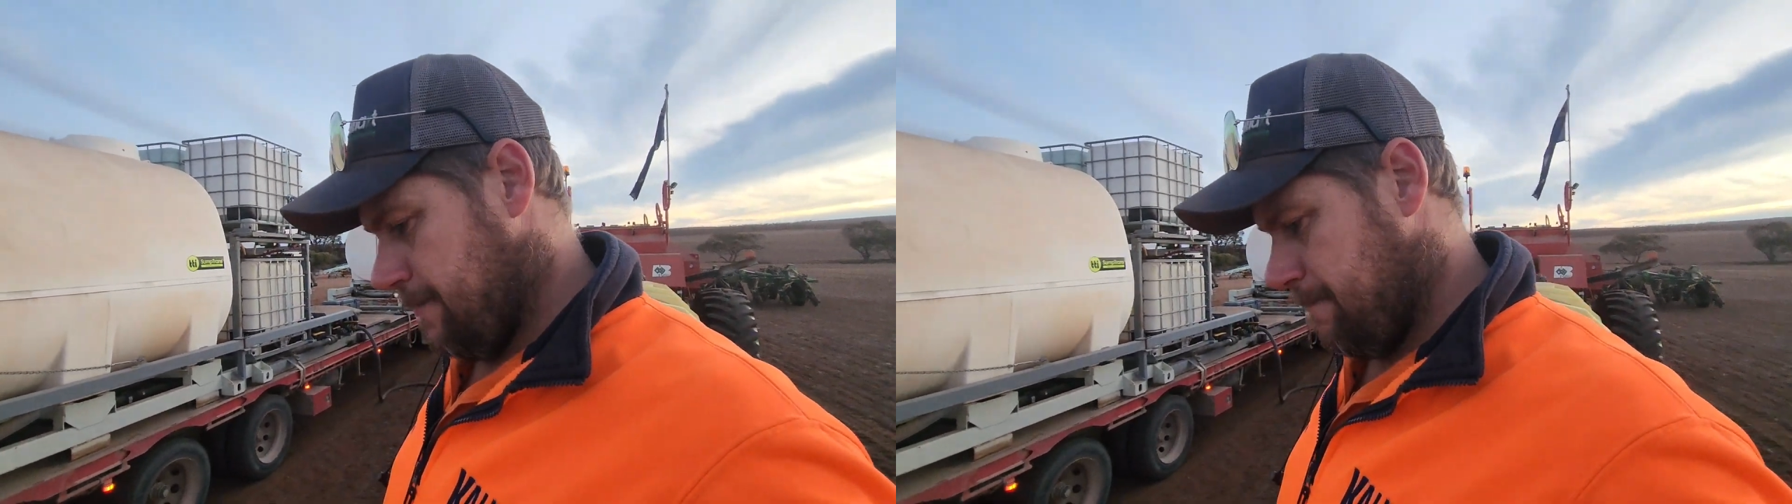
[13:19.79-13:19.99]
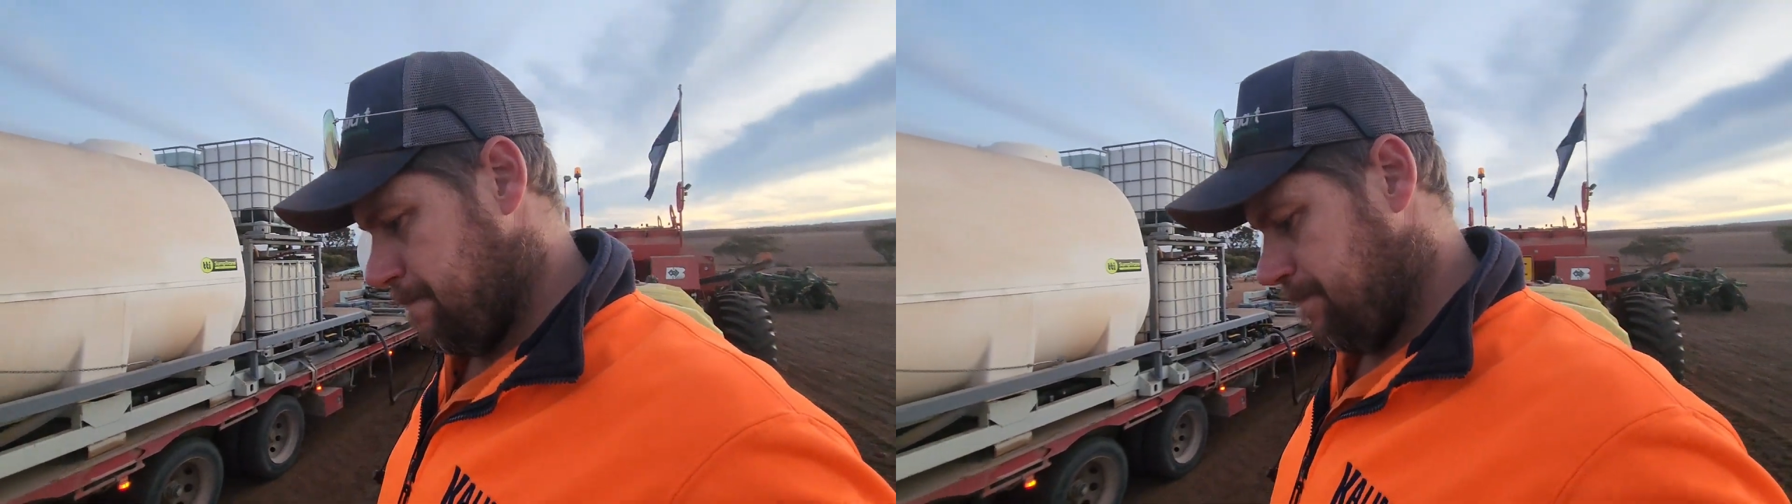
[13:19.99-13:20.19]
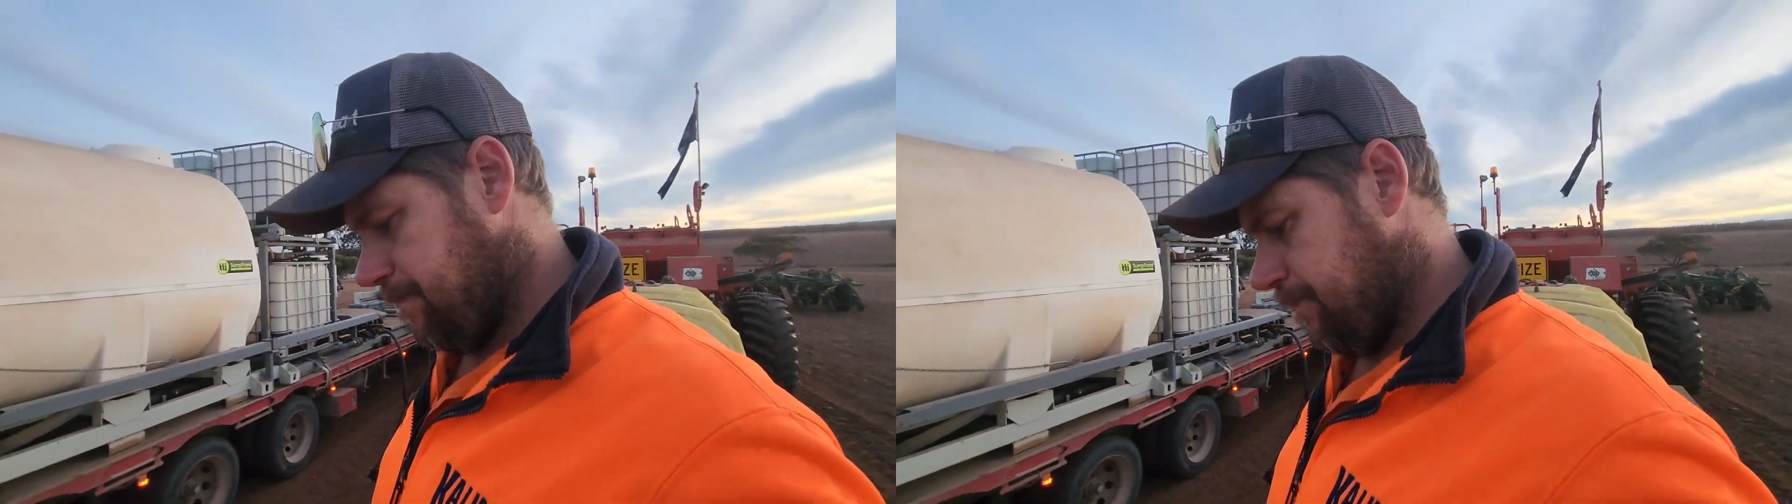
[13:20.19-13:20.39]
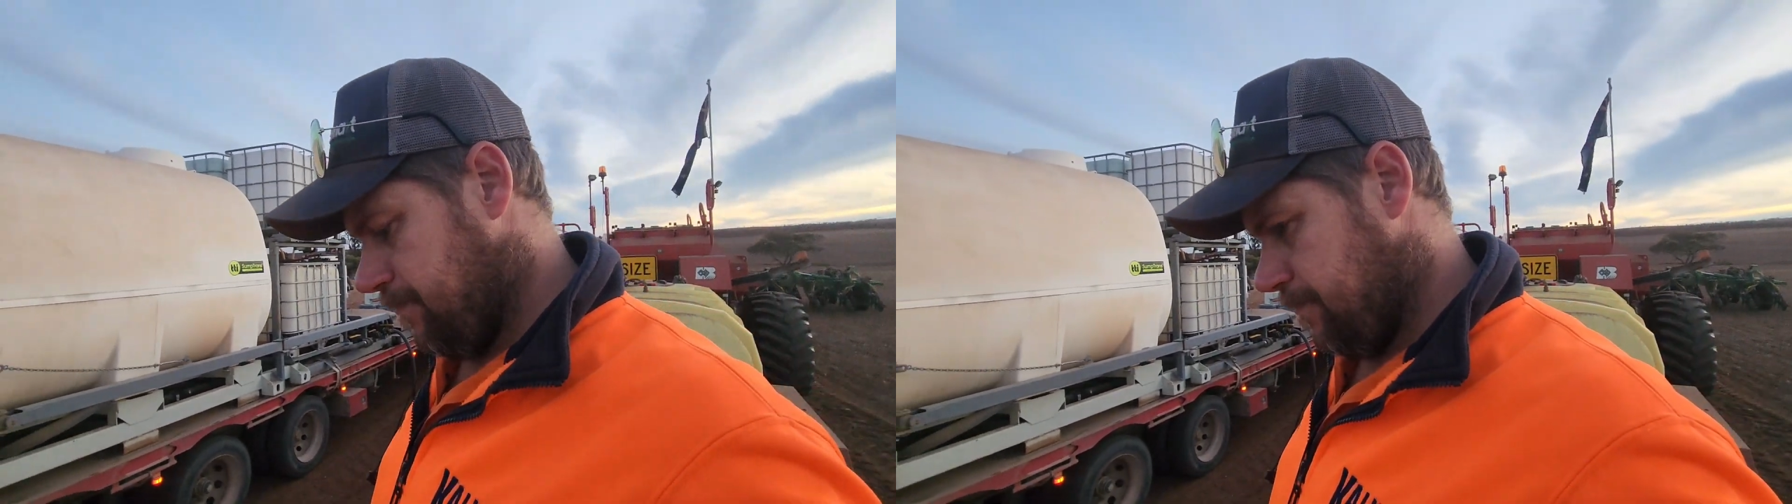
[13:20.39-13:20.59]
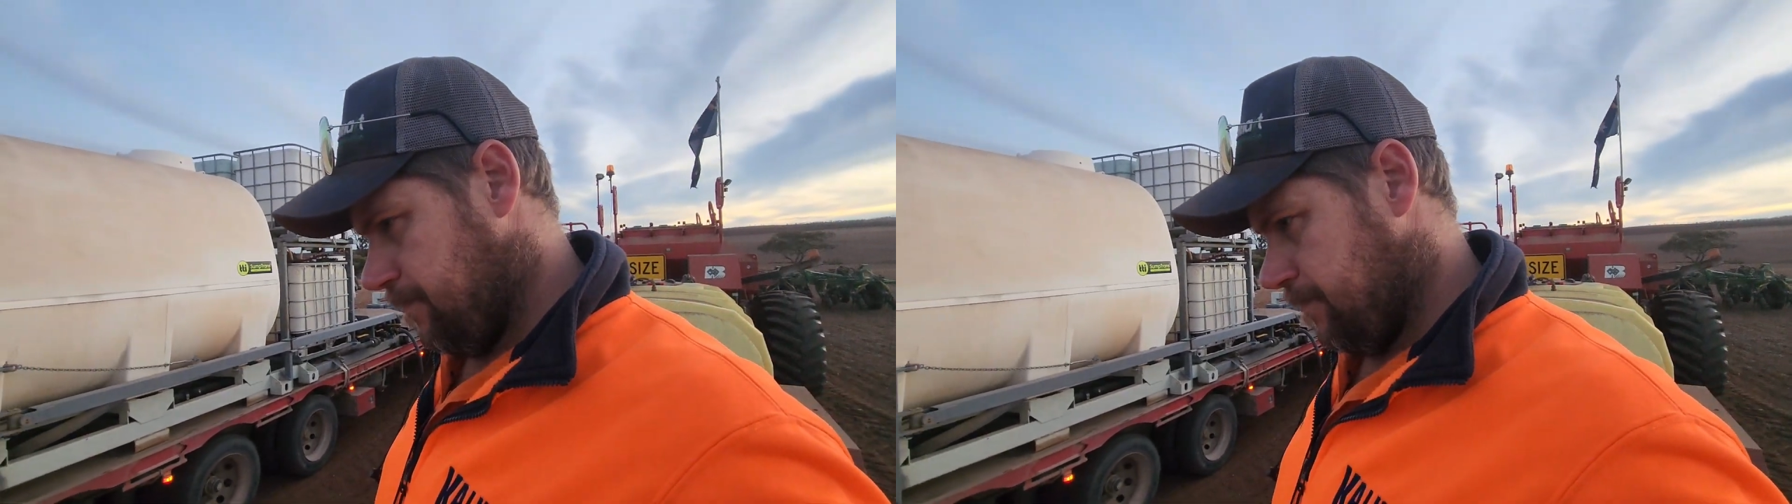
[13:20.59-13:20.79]

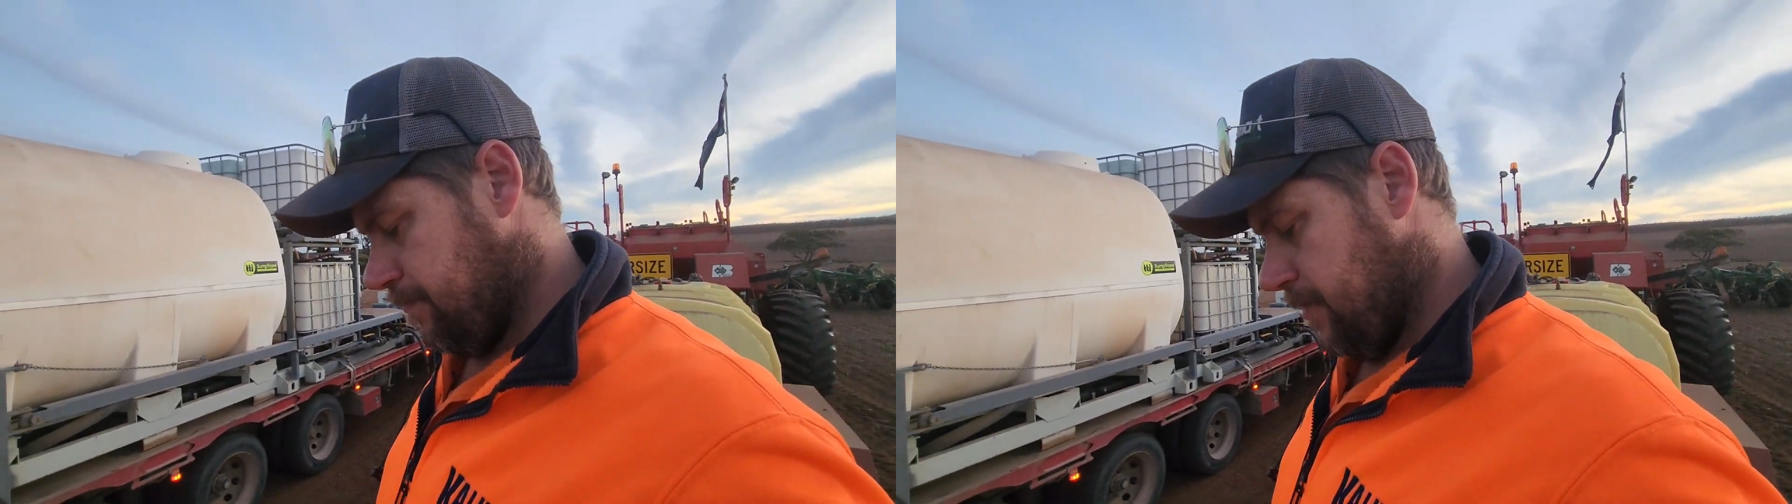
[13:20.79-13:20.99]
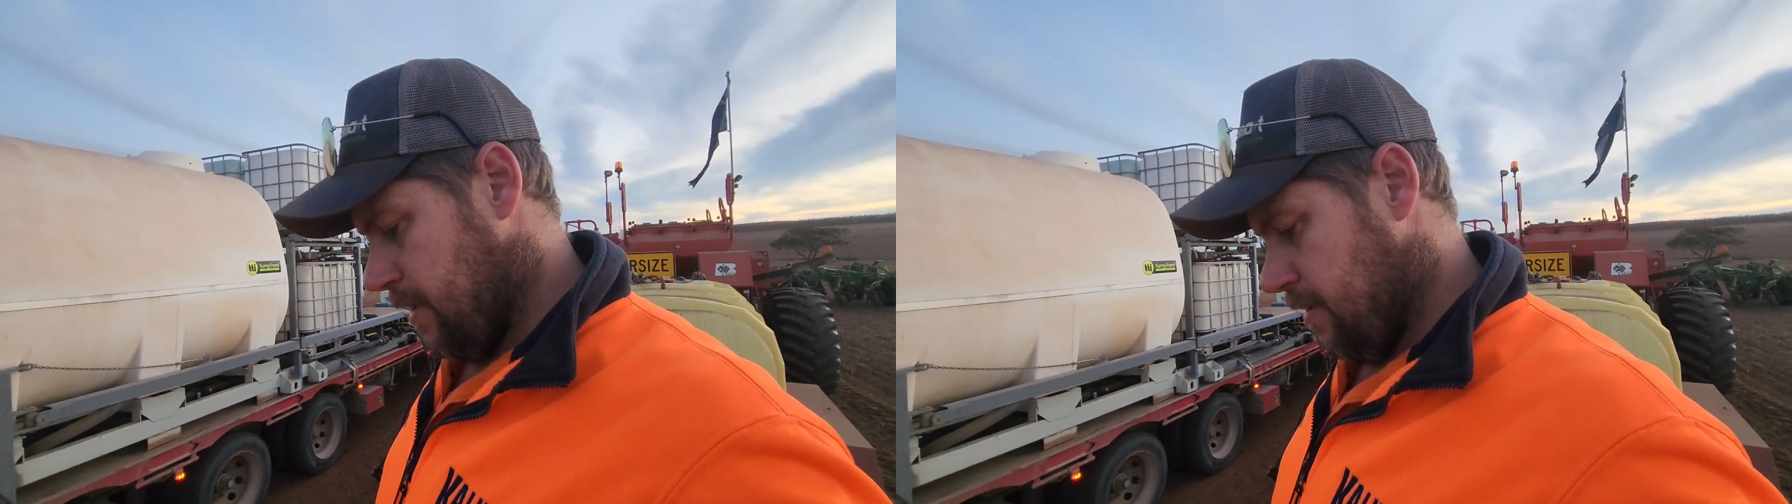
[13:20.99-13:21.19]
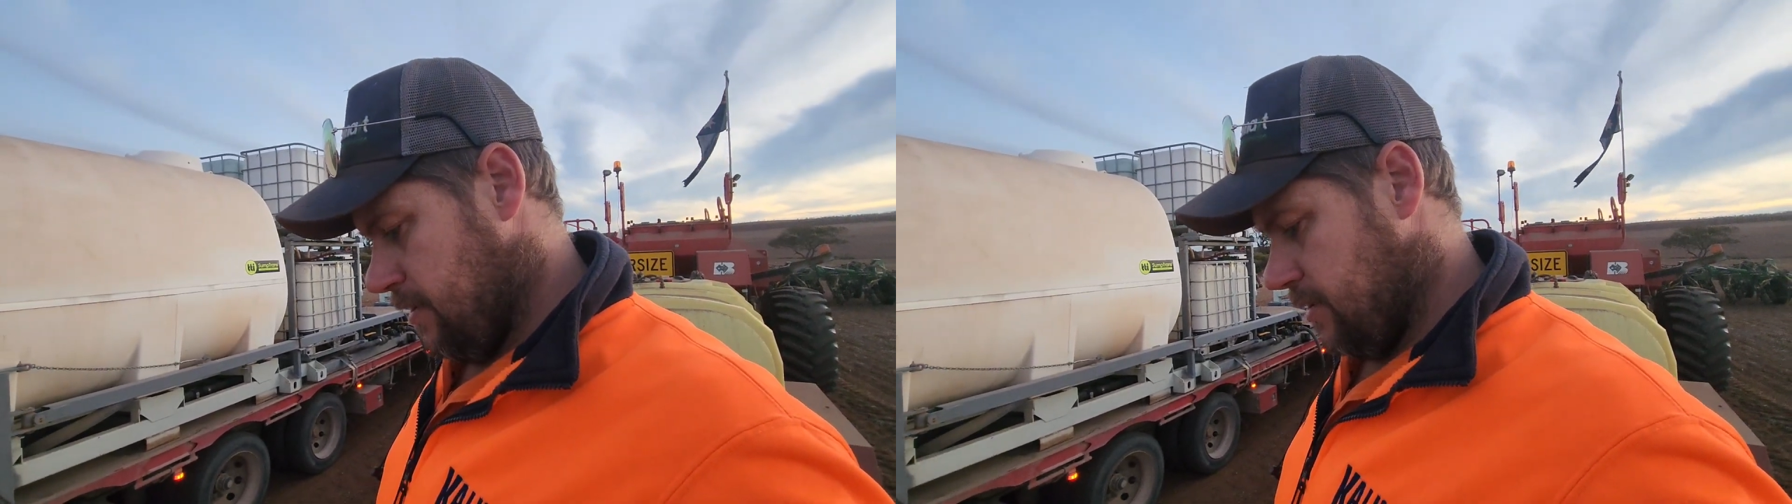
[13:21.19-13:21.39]
that,